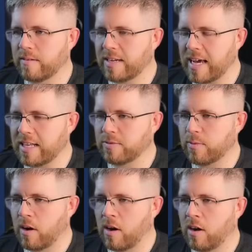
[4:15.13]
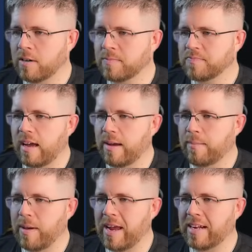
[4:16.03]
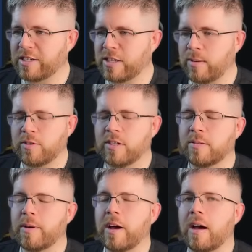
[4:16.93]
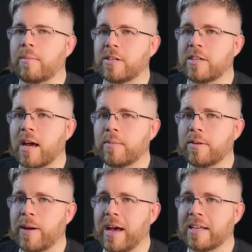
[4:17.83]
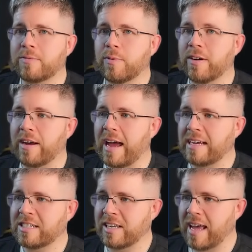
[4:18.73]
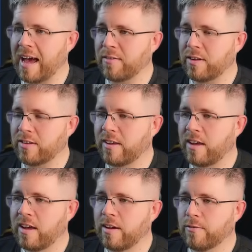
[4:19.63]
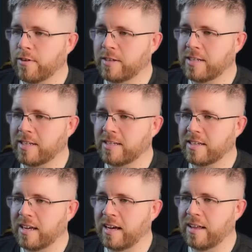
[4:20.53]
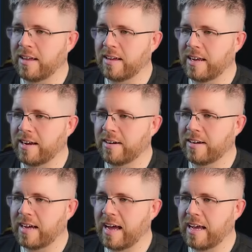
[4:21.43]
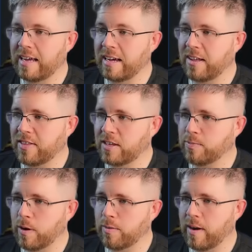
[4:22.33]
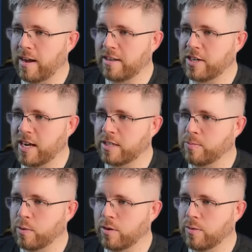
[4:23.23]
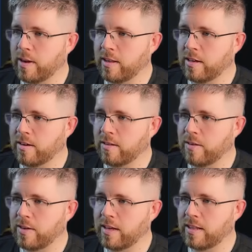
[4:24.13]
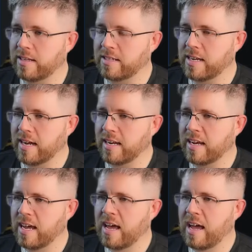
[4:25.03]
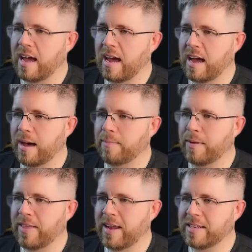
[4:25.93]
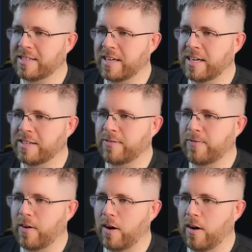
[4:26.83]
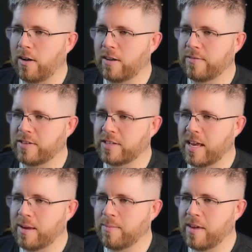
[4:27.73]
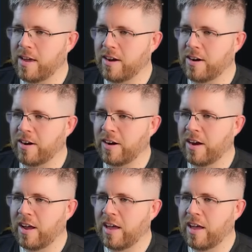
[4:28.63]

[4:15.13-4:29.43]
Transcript: dates wrong. It made assumptions about how much time had passed where it actually haven't. For instance, uh, here it got this part right. Jack is born to Raylan Carlona at this date, uh, but then it says fall of the same year